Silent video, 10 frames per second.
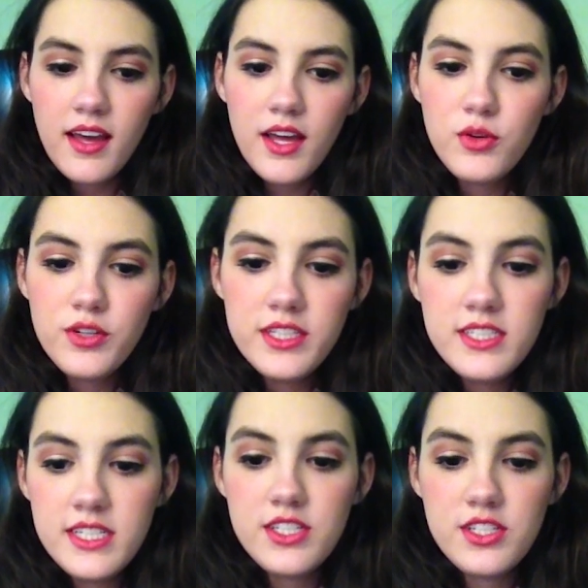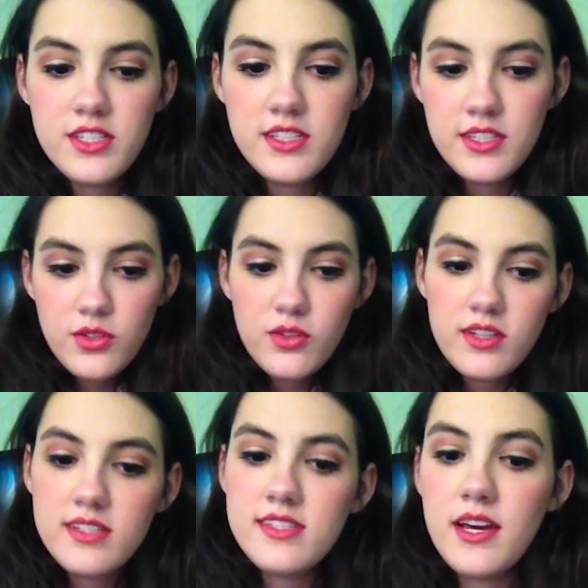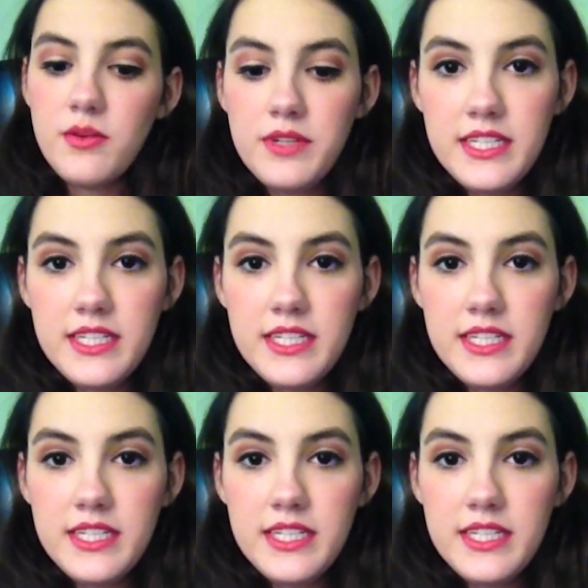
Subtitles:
At orientation, they told us that we